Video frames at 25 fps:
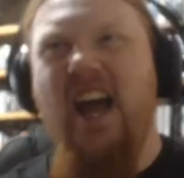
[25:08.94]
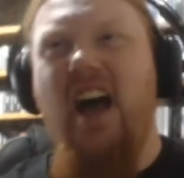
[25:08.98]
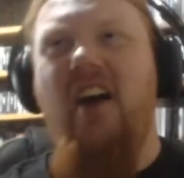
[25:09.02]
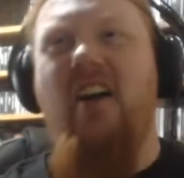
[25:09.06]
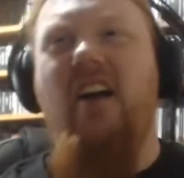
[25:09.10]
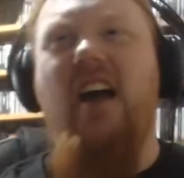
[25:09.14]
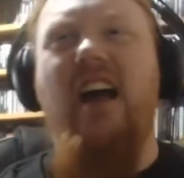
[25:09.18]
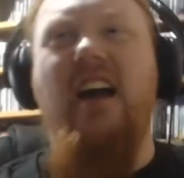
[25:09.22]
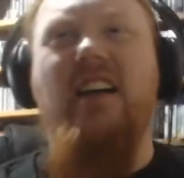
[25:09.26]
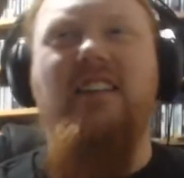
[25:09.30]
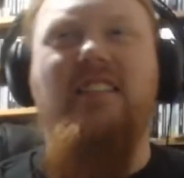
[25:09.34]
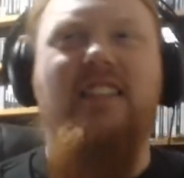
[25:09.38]
All
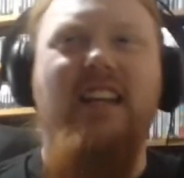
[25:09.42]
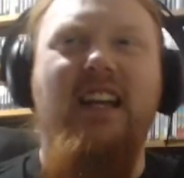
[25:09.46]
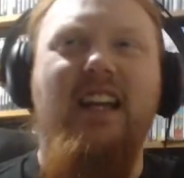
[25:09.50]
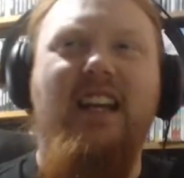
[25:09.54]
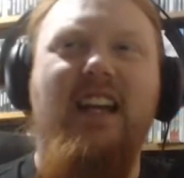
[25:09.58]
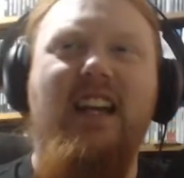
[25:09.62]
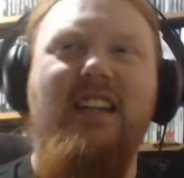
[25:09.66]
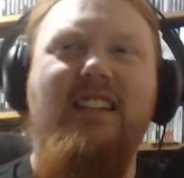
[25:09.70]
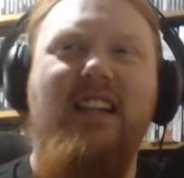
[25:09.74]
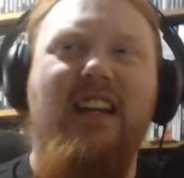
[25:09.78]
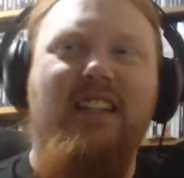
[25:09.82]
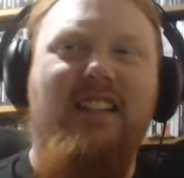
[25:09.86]
right, I'll see you
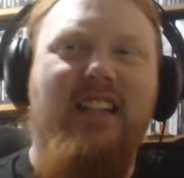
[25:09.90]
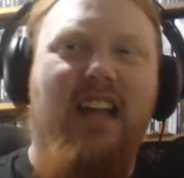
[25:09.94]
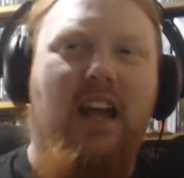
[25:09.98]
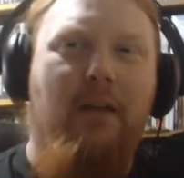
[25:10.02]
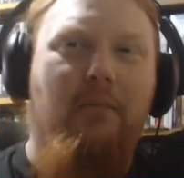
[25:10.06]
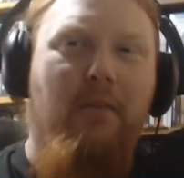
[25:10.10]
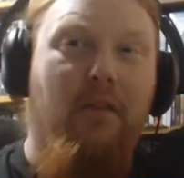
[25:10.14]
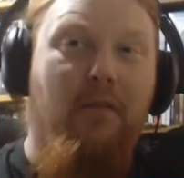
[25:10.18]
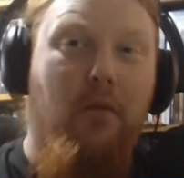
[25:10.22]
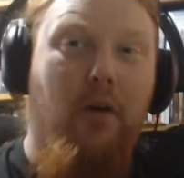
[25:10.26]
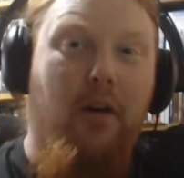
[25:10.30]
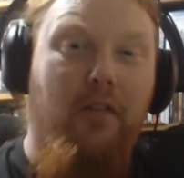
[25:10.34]
guys next time.
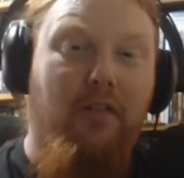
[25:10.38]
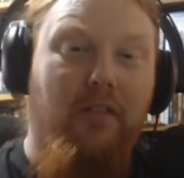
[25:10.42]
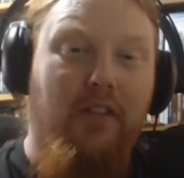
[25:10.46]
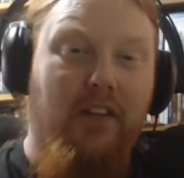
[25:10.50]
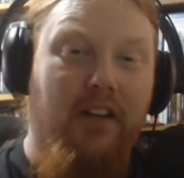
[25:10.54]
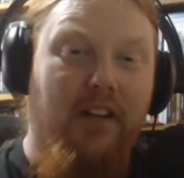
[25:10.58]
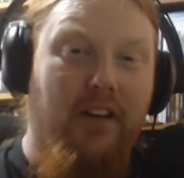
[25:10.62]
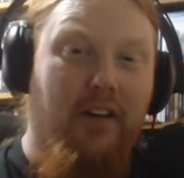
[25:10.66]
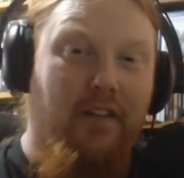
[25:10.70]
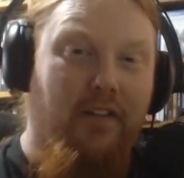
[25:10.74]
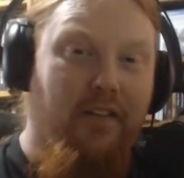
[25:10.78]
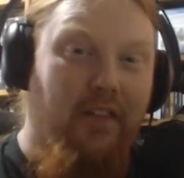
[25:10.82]
I've waffled
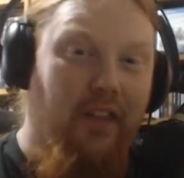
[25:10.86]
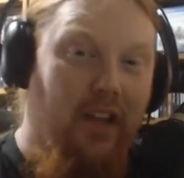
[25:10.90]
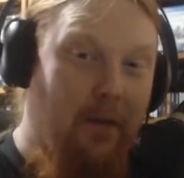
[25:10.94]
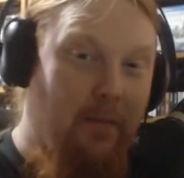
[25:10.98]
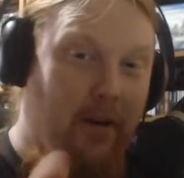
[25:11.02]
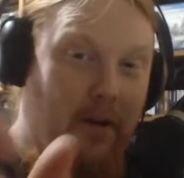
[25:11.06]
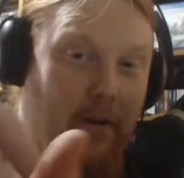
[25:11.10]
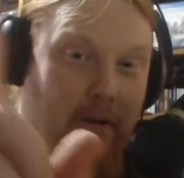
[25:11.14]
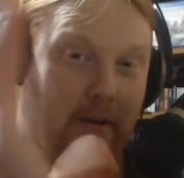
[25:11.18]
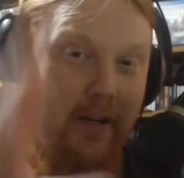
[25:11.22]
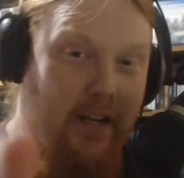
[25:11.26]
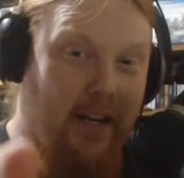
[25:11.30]
enough. Let me
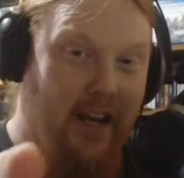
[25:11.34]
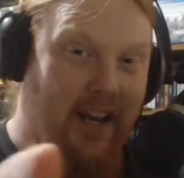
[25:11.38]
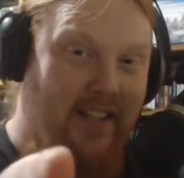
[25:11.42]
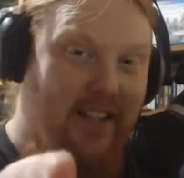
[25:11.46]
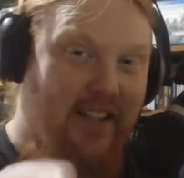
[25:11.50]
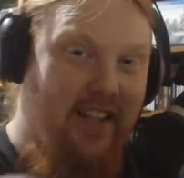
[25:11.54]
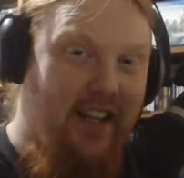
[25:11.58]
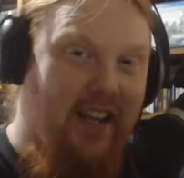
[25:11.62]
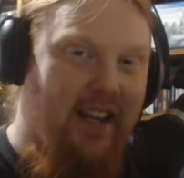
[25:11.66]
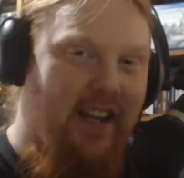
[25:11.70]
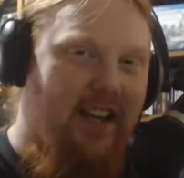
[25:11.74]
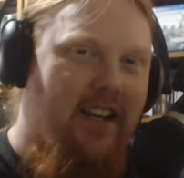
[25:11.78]
know what you guys
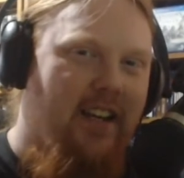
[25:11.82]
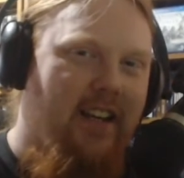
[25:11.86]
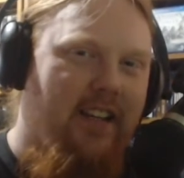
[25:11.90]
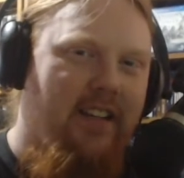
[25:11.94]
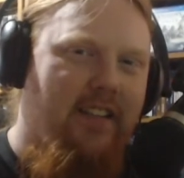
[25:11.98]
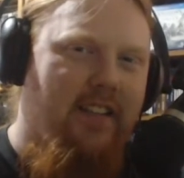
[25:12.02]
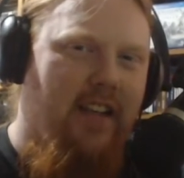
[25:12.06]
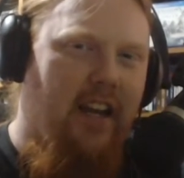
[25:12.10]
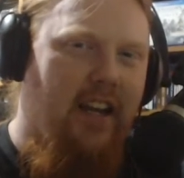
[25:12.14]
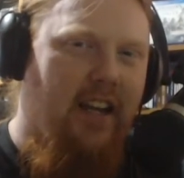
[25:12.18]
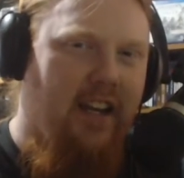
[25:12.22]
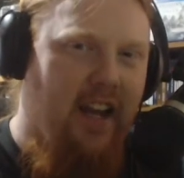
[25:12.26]
think.
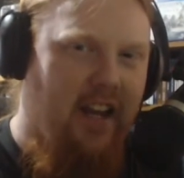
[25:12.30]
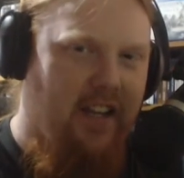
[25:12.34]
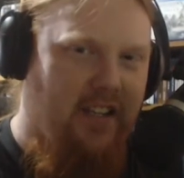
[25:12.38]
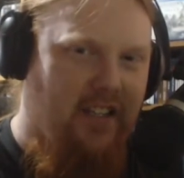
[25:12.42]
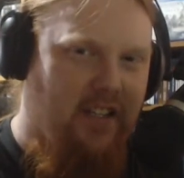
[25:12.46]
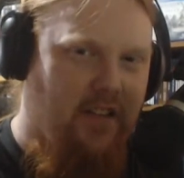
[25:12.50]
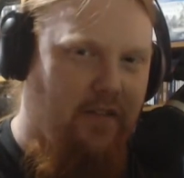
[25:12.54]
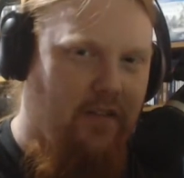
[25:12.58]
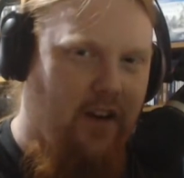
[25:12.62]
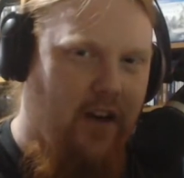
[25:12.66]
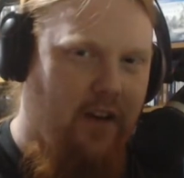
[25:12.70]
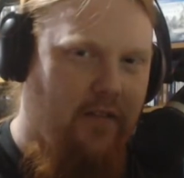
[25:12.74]
Take care,
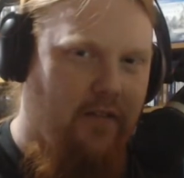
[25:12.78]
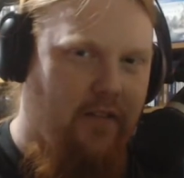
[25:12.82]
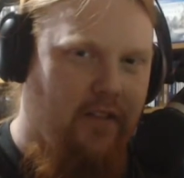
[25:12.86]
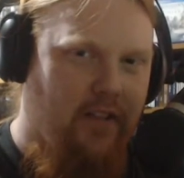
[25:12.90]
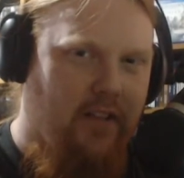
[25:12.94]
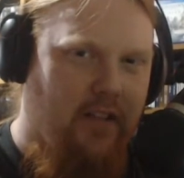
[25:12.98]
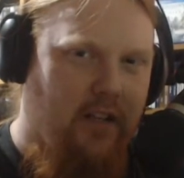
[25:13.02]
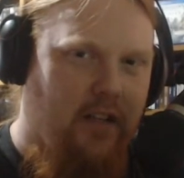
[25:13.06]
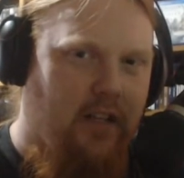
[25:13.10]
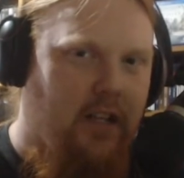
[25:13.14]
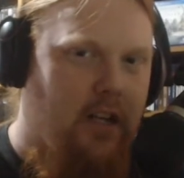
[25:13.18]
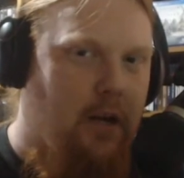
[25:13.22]

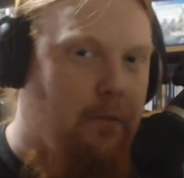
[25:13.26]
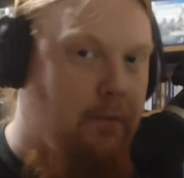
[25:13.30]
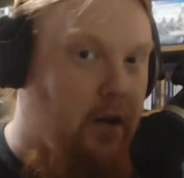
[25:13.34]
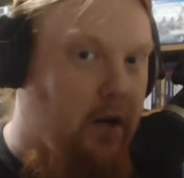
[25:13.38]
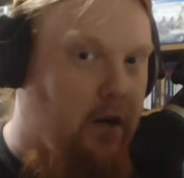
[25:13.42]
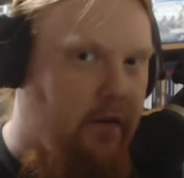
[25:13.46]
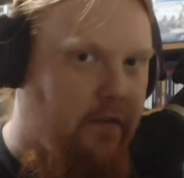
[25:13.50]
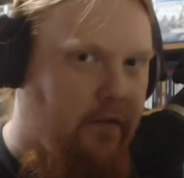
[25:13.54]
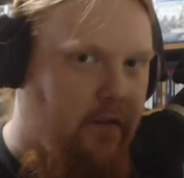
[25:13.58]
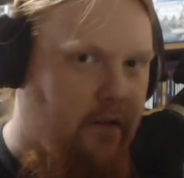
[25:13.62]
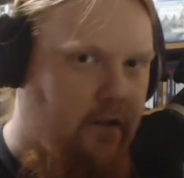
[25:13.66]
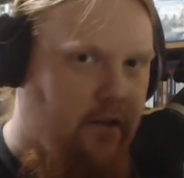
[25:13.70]
survivors. You're
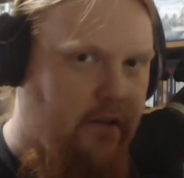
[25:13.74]
beautiful.